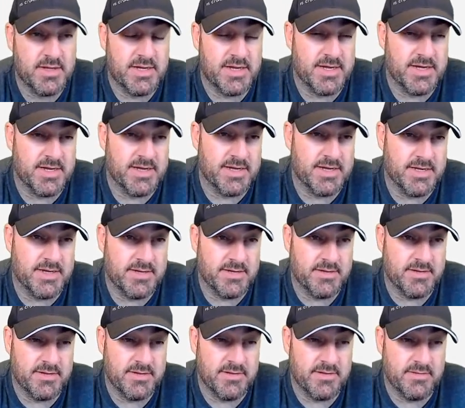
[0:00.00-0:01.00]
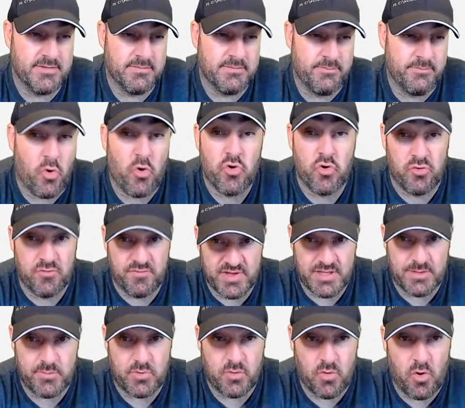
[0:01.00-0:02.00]
uh, Mono
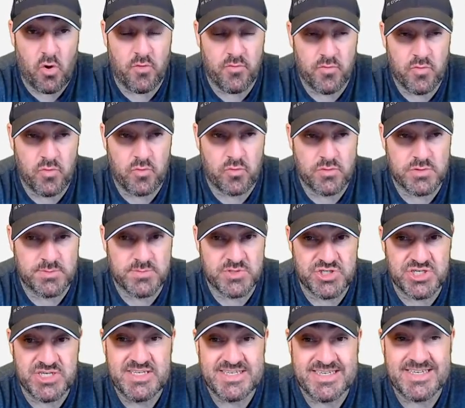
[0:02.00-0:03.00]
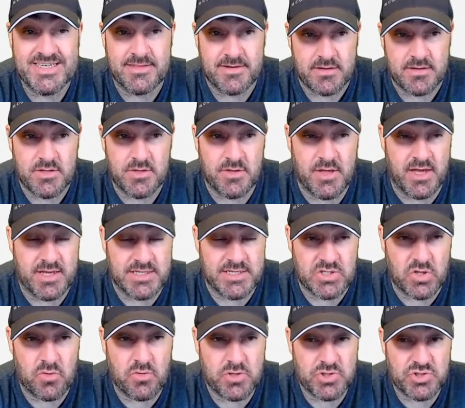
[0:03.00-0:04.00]
available on those machines either. Uh, as
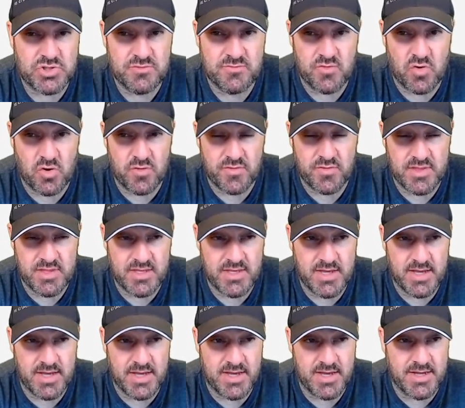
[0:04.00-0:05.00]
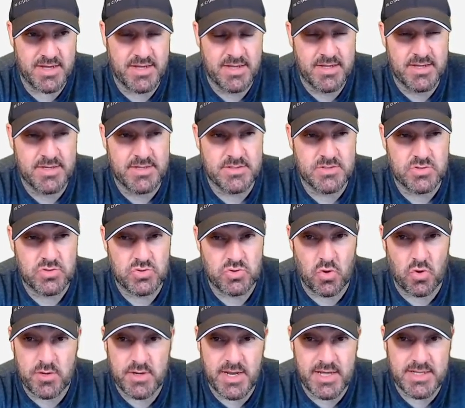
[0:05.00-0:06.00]
long as you've got the uh,
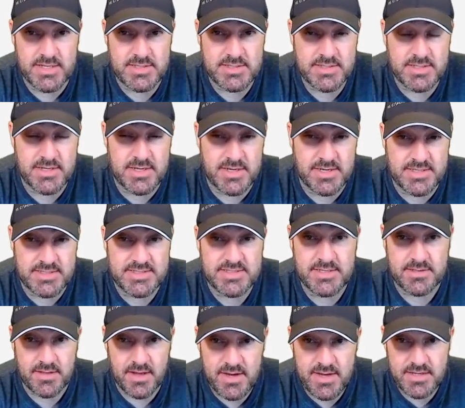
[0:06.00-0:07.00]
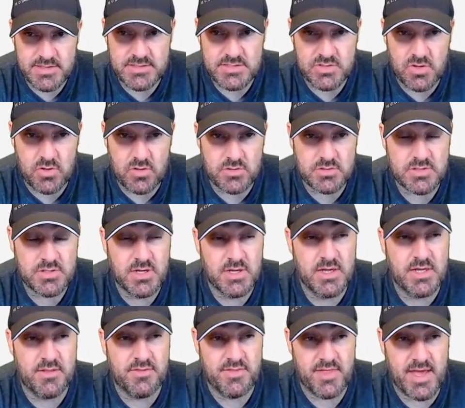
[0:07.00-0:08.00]
.dot net uh, C L I installed,
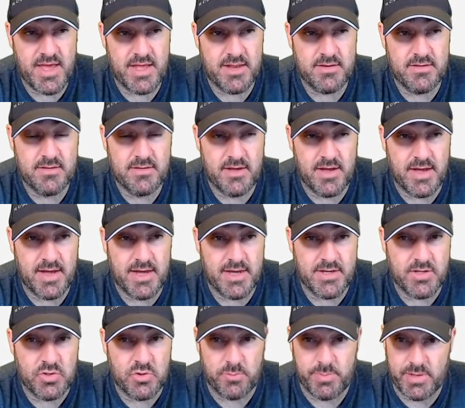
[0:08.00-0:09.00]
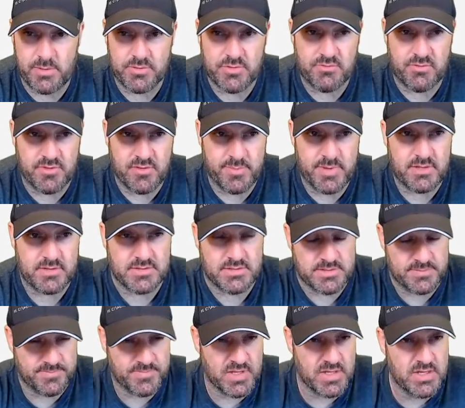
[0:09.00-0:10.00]
then uh, you'll be able to run the
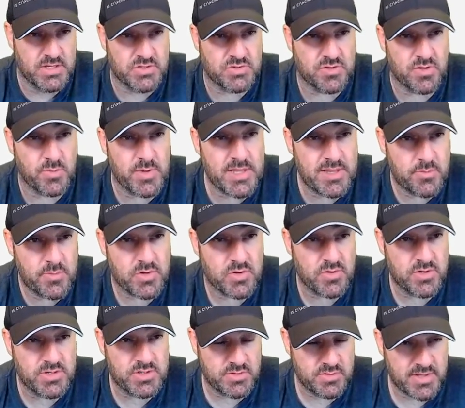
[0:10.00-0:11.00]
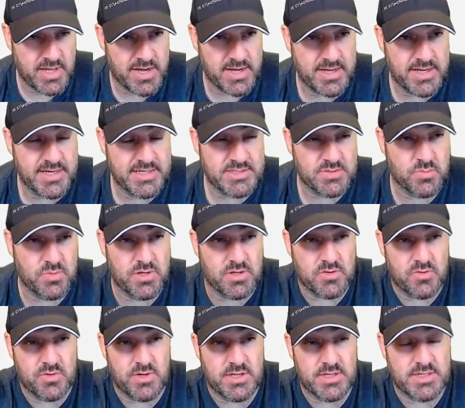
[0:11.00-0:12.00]
builds. So the way that we're going to do that is we are
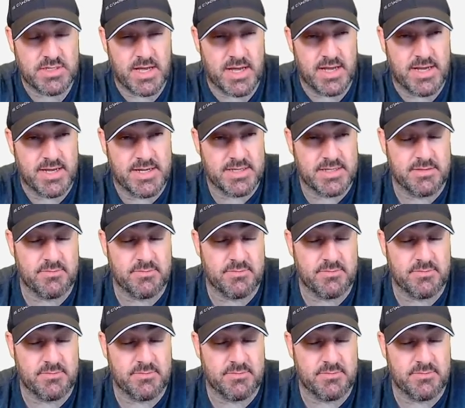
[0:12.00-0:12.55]
going to uh,